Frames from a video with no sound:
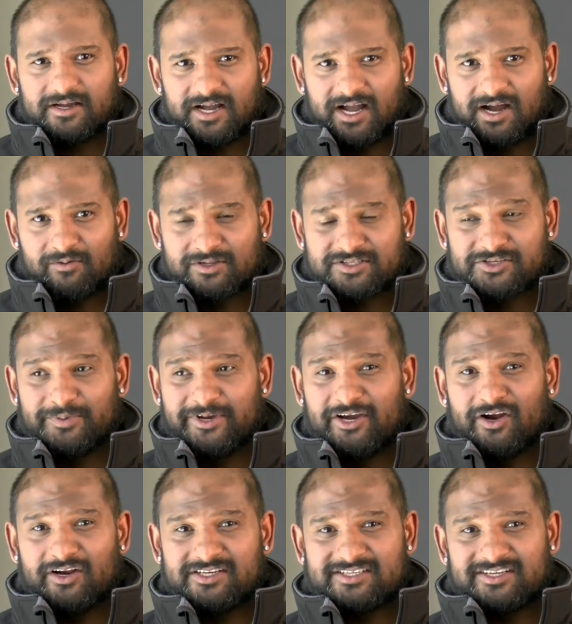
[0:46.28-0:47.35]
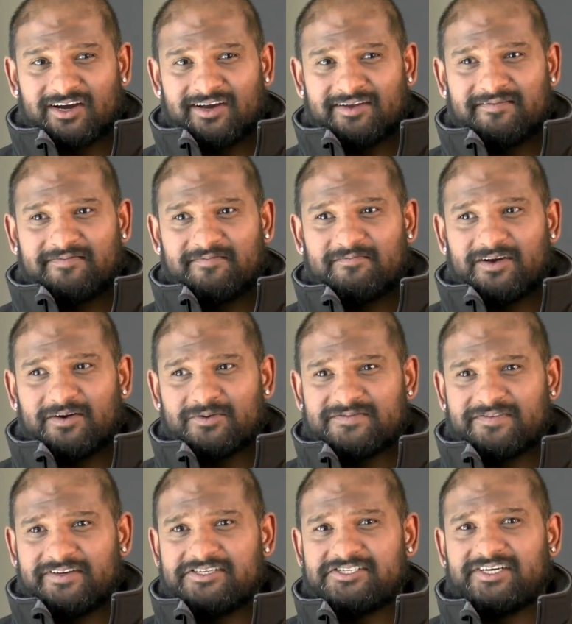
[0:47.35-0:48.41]
To be honest, I was
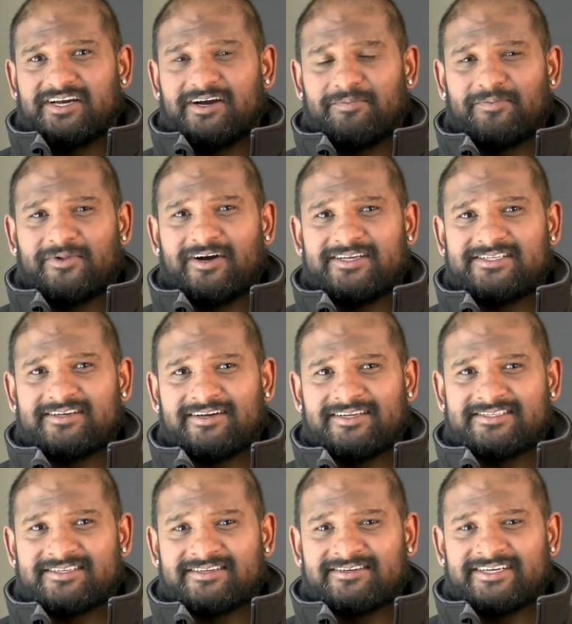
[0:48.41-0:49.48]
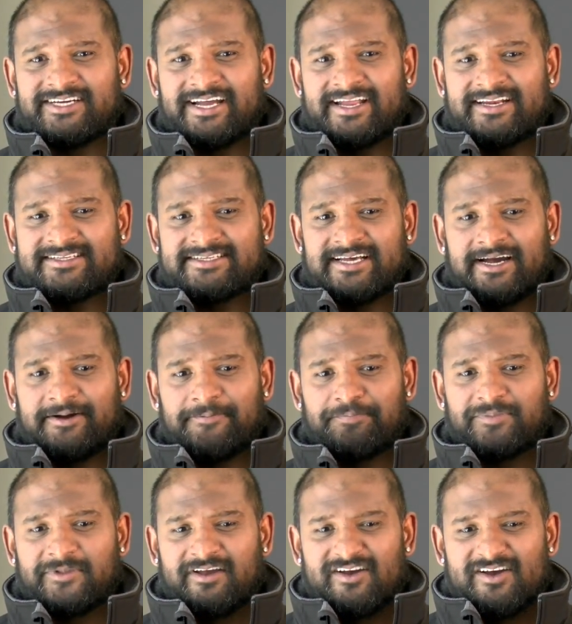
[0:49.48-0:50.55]
finishing up my science degree, and I
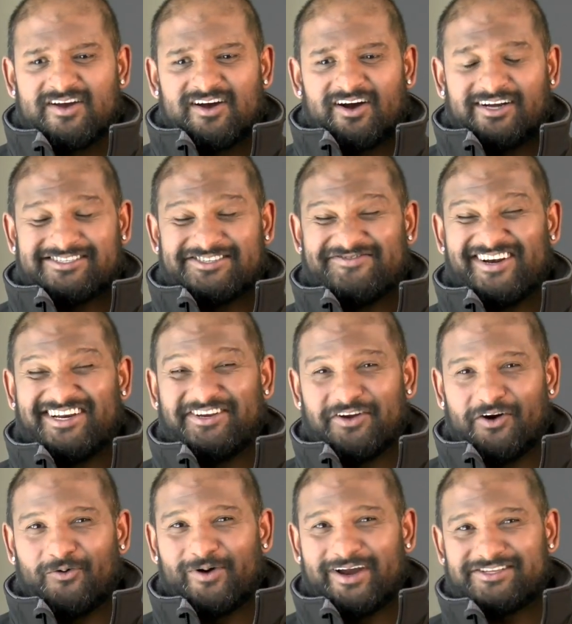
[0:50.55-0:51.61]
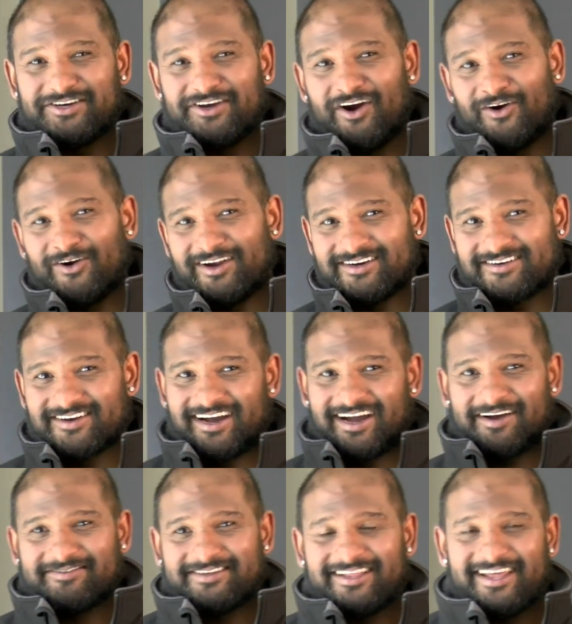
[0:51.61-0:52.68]
didn't really know where to go
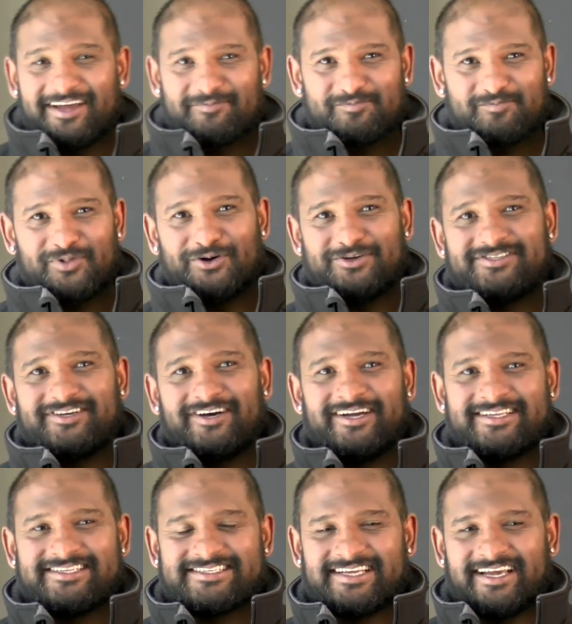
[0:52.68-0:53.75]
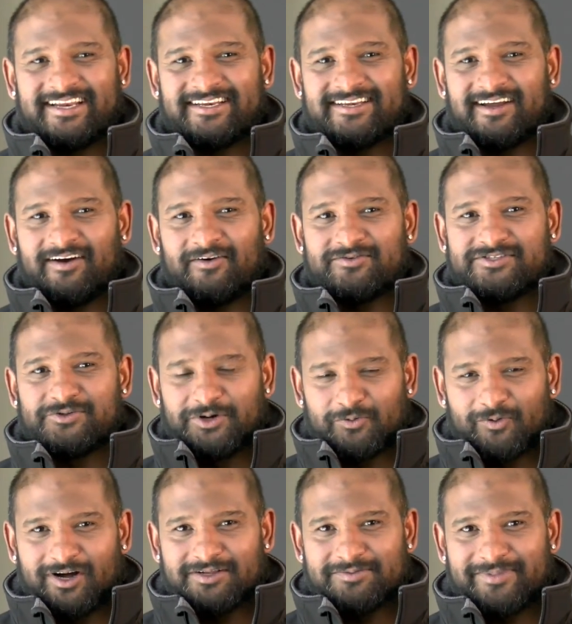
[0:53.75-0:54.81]
after that post-science, and I was doing
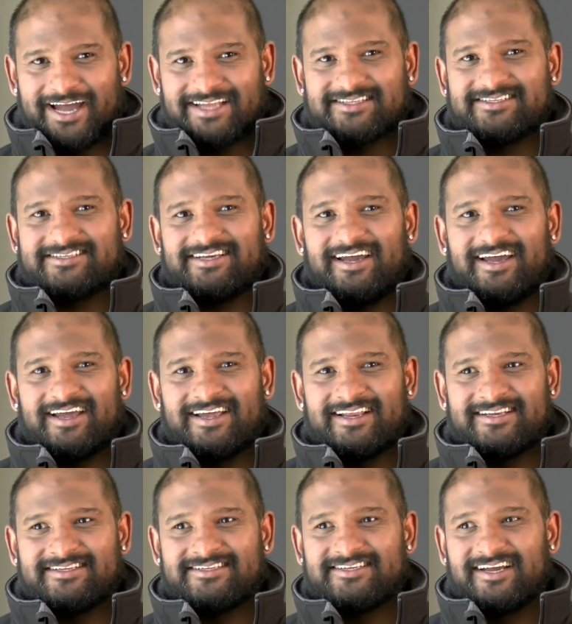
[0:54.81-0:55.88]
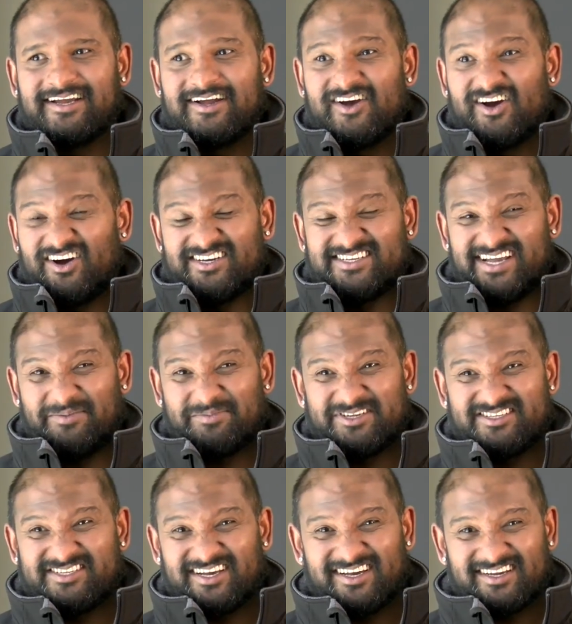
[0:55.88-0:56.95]
well in maths, and I just
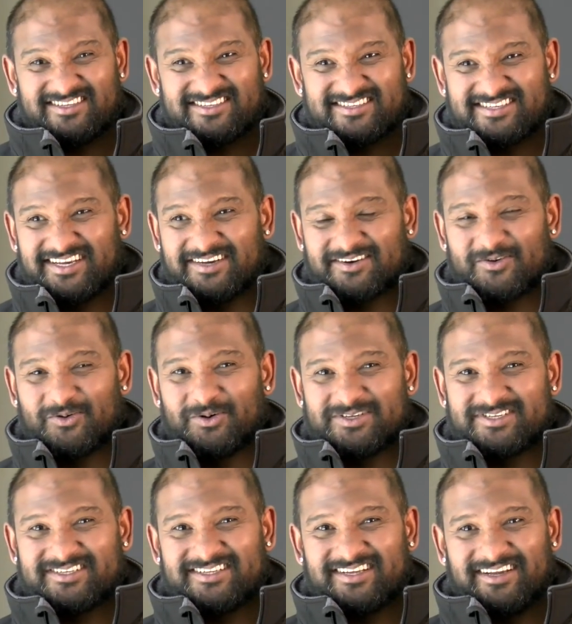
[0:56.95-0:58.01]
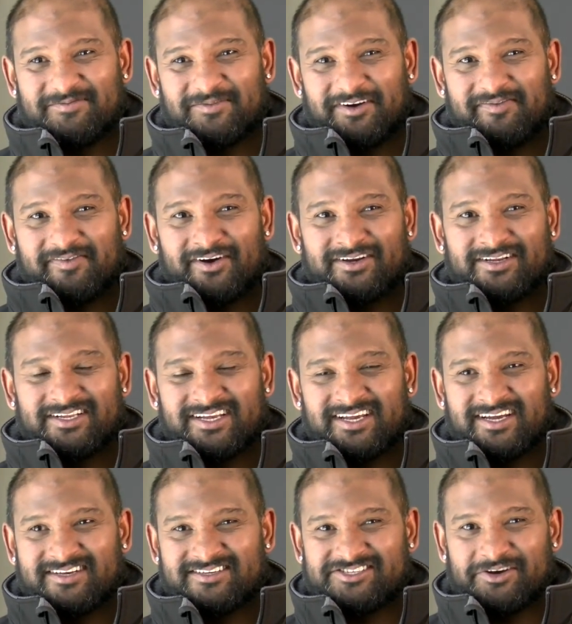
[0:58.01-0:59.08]
happened to see a course in my final
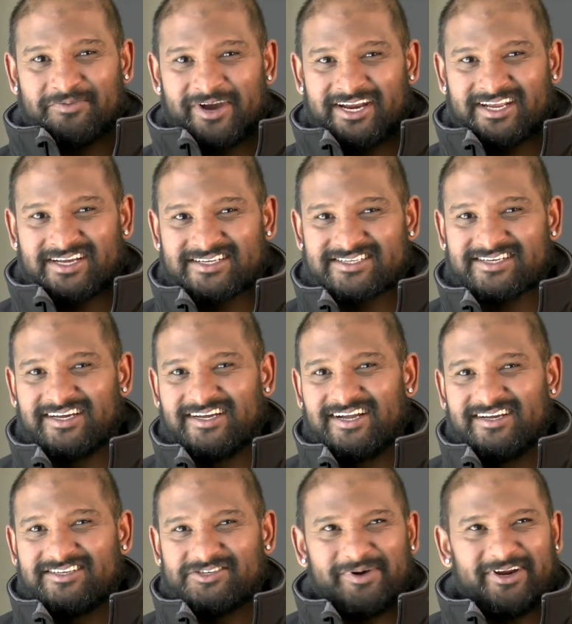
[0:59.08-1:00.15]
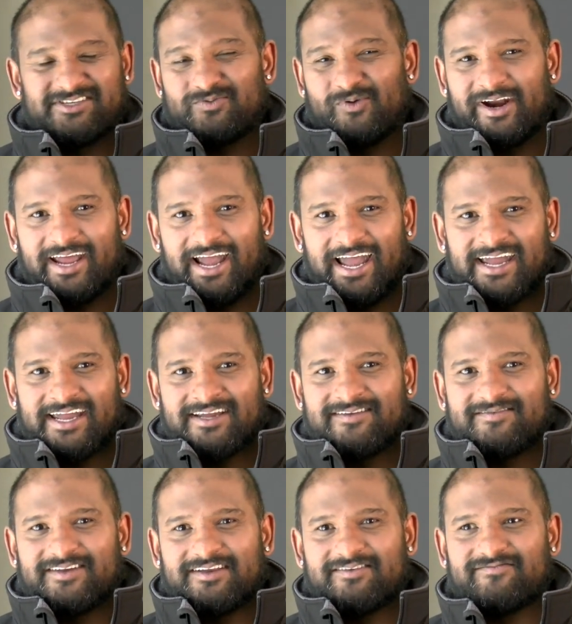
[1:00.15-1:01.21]
year, Geomatics 1A.
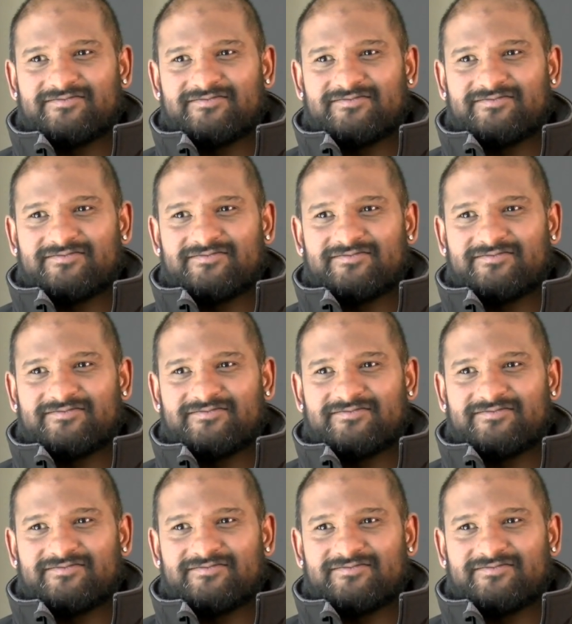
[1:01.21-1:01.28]
It